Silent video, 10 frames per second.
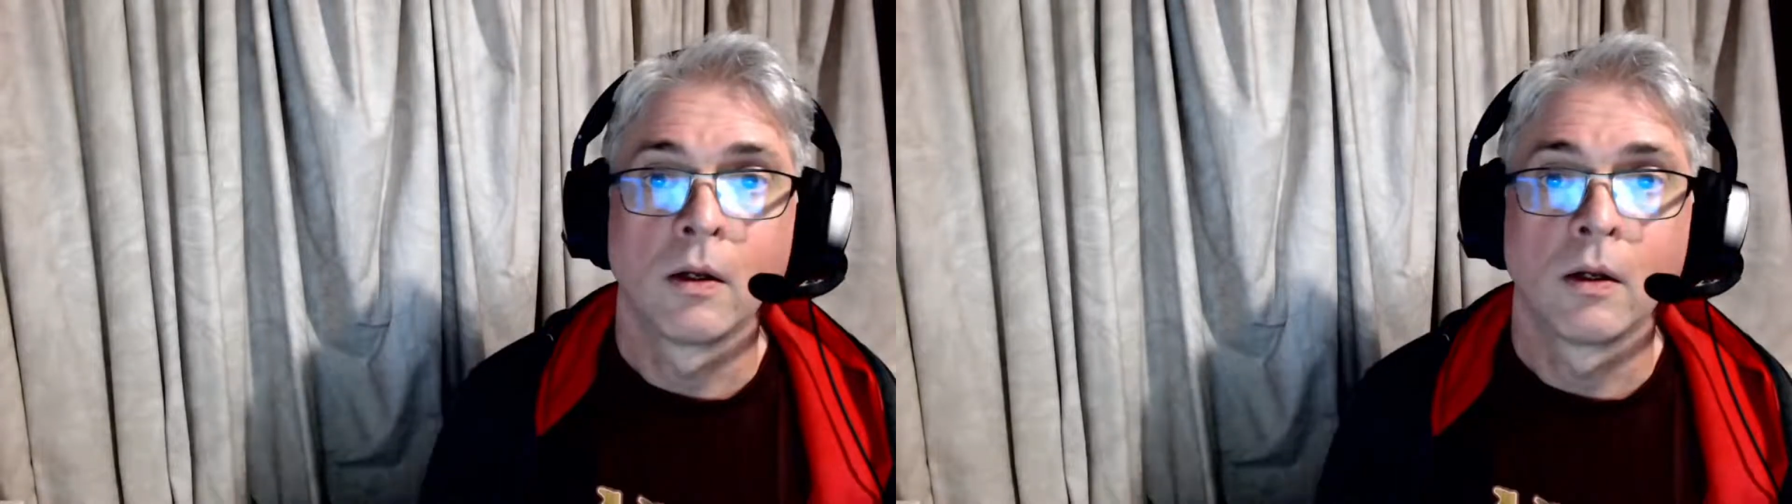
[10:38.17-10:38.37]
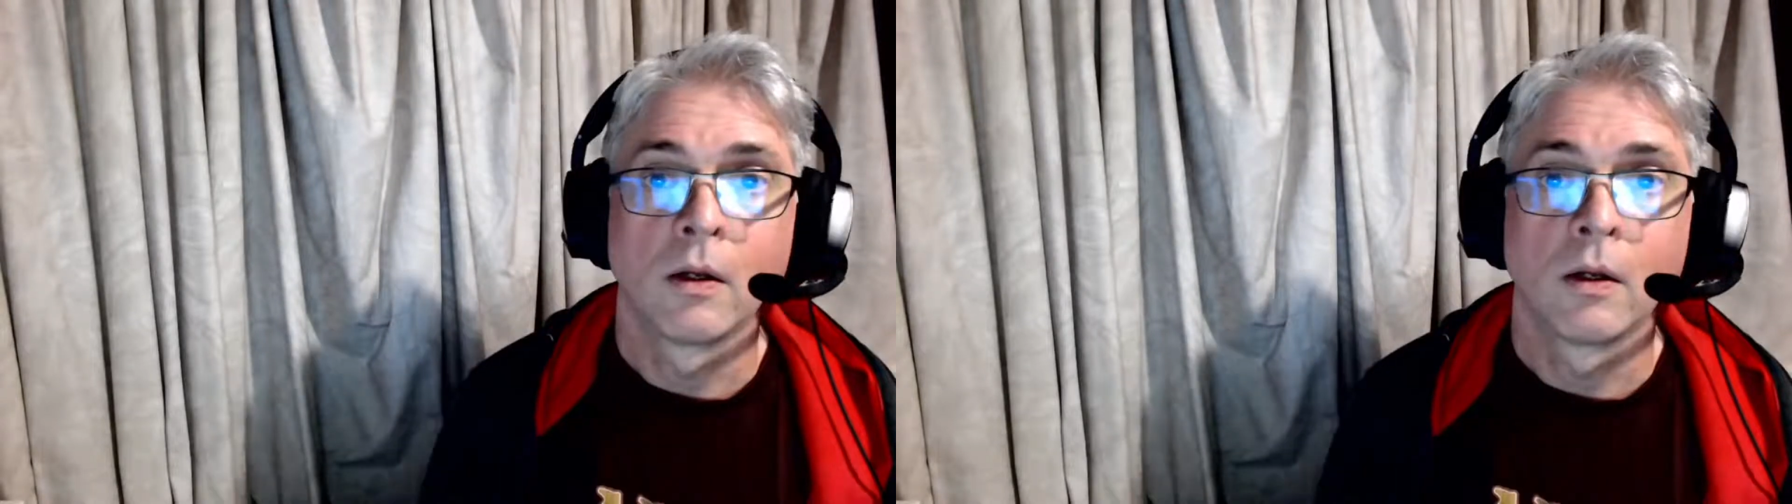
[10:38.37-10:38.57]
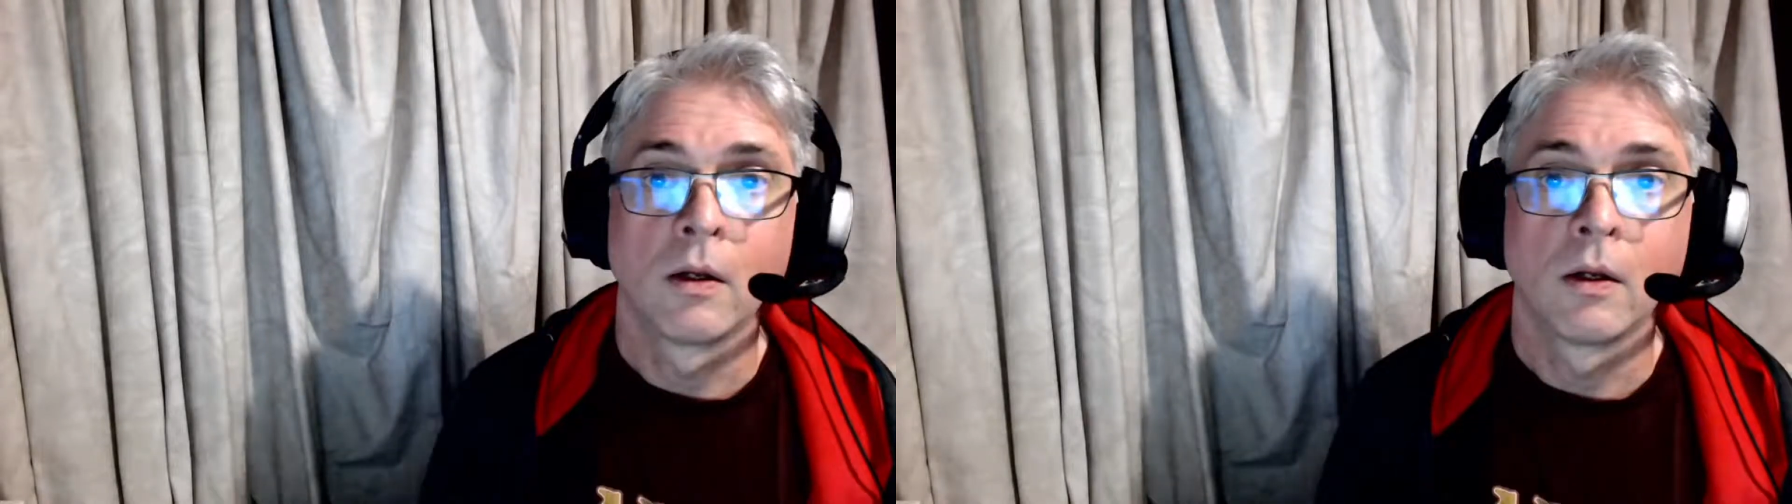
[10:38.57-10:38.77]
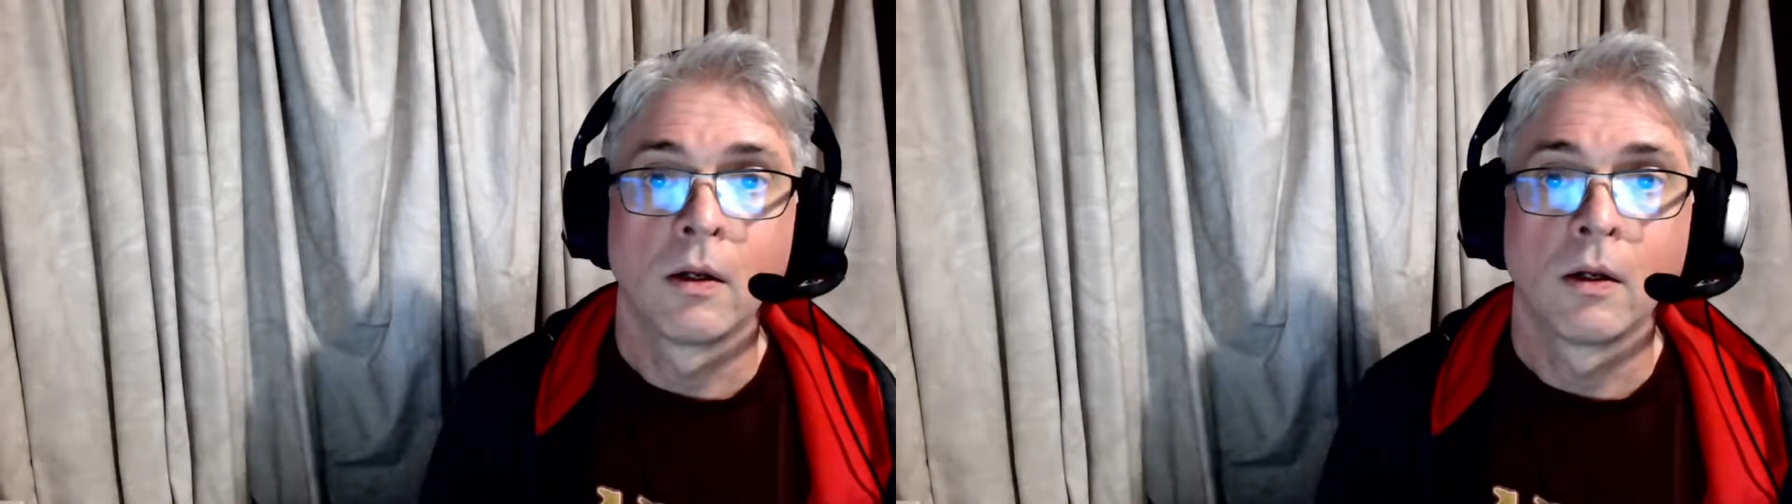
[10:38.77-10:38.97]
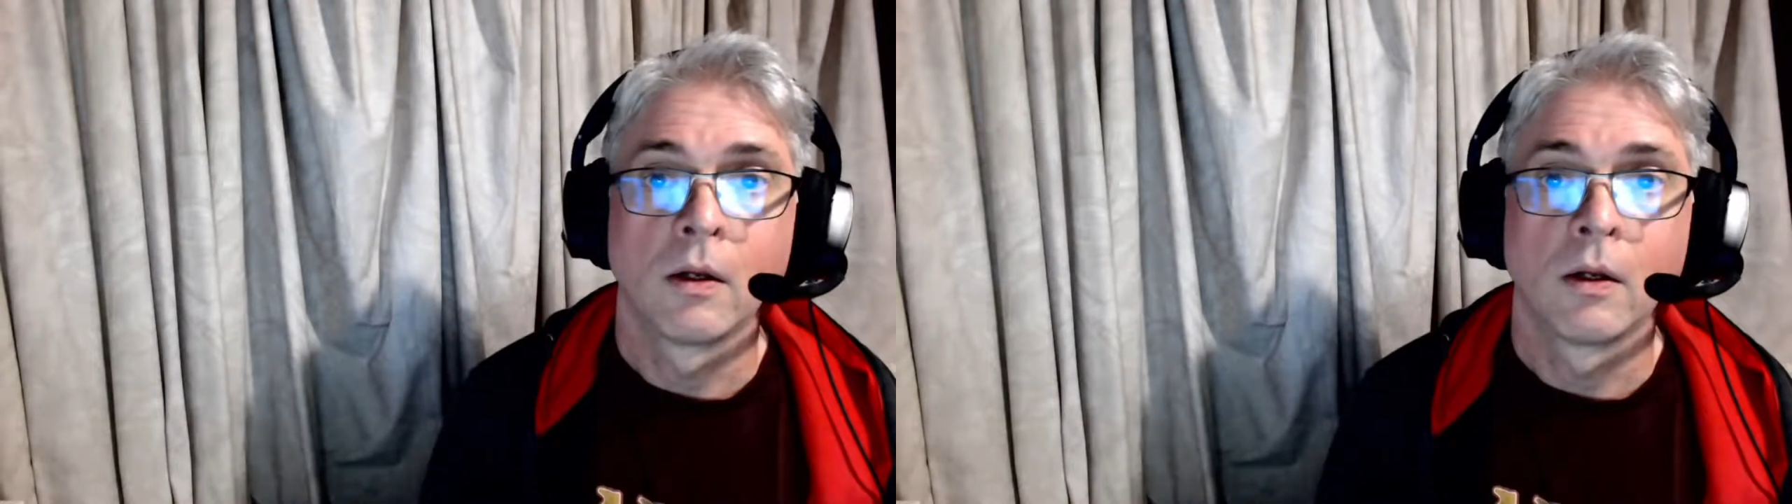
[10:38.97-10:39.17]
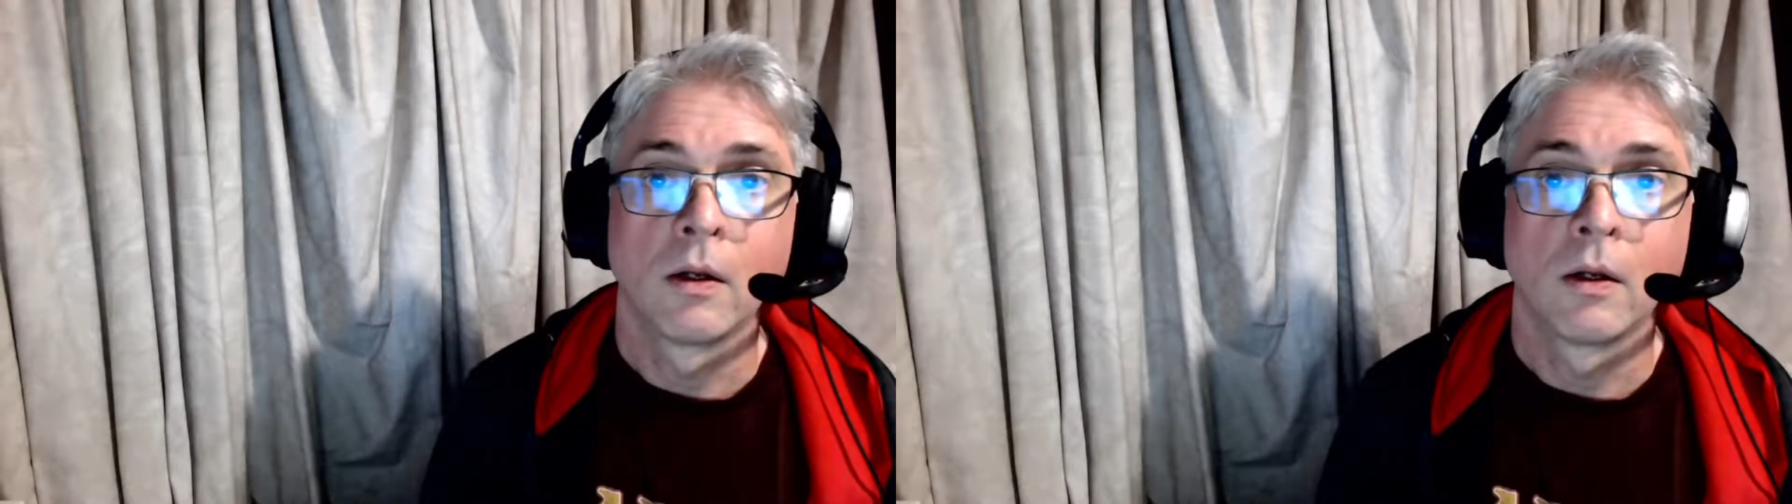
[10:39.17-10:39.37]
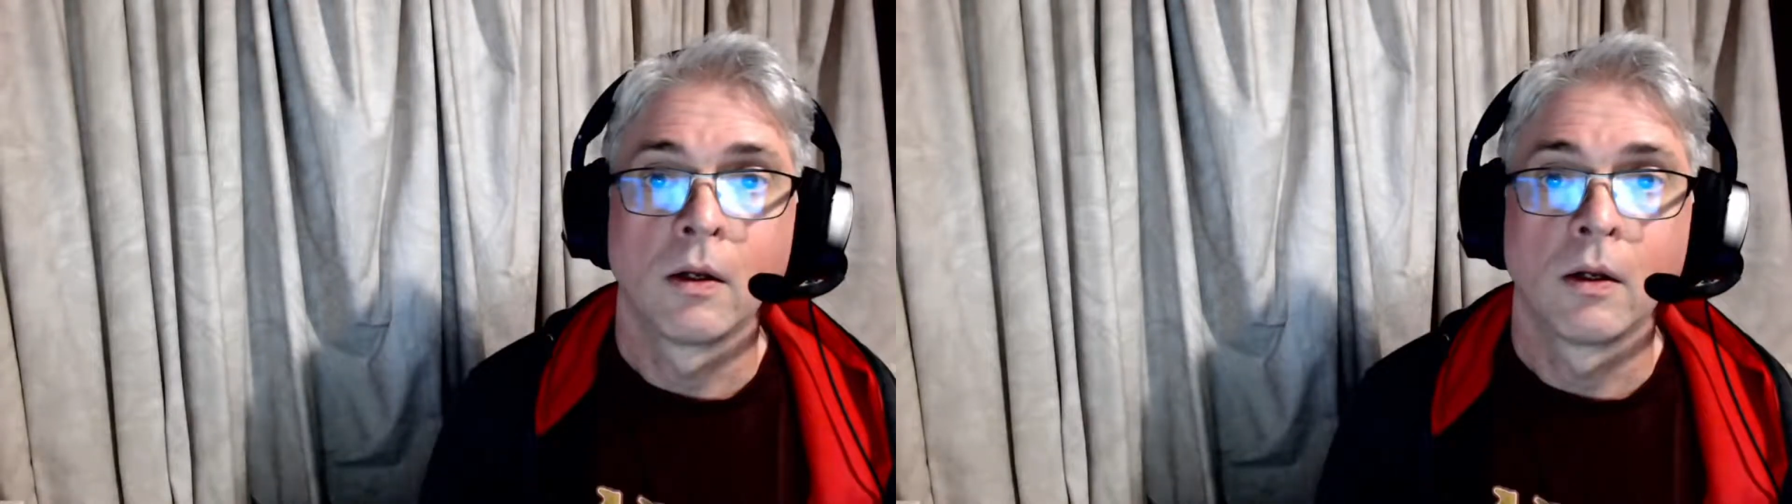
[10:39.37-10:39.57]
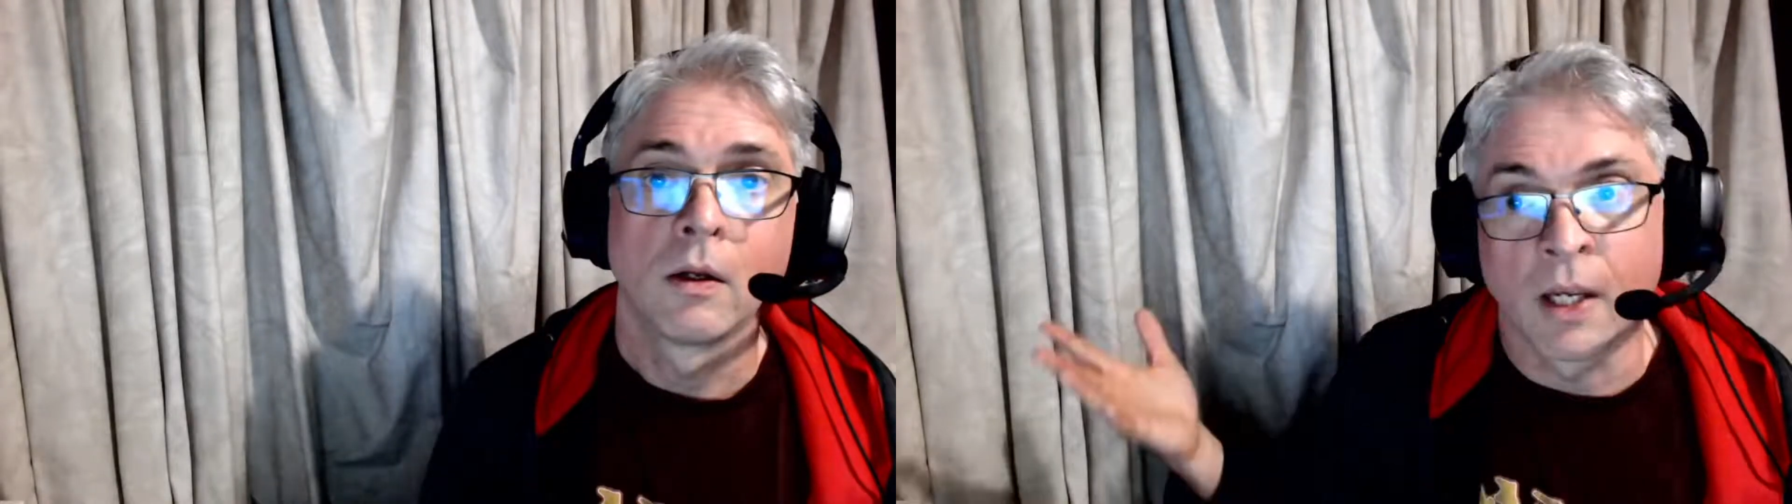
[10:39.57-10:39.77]
So I ended up
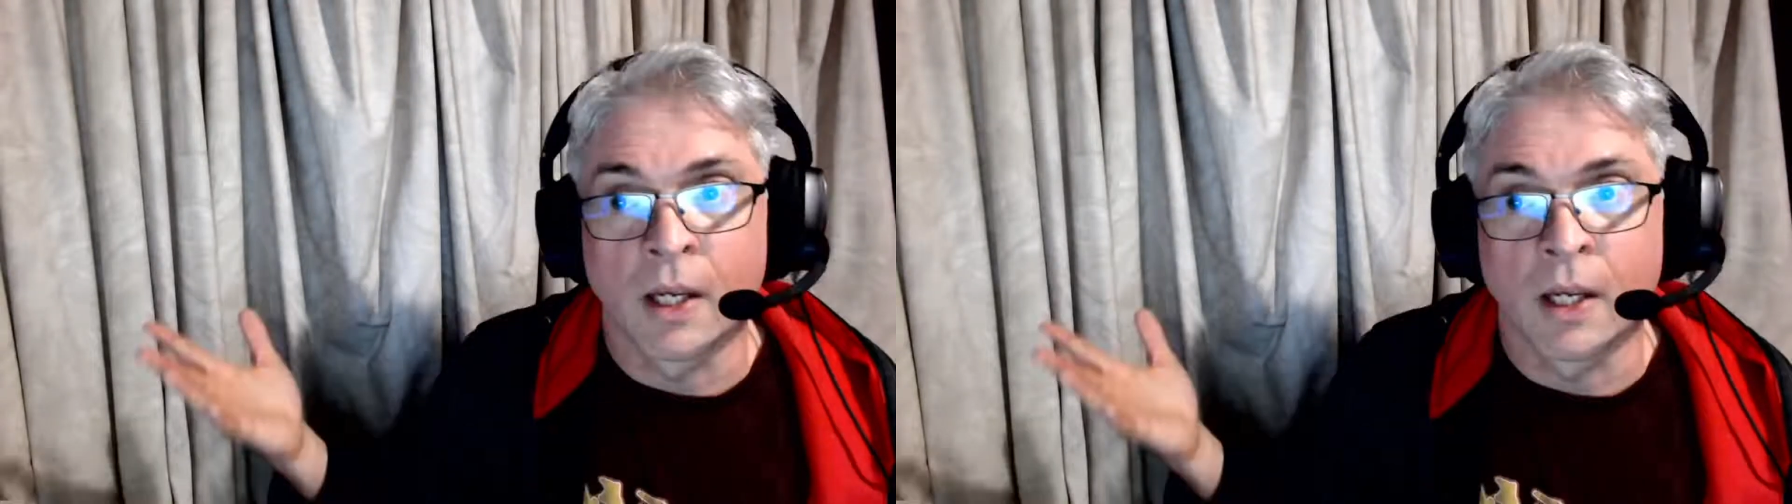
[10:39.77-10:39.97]
producing about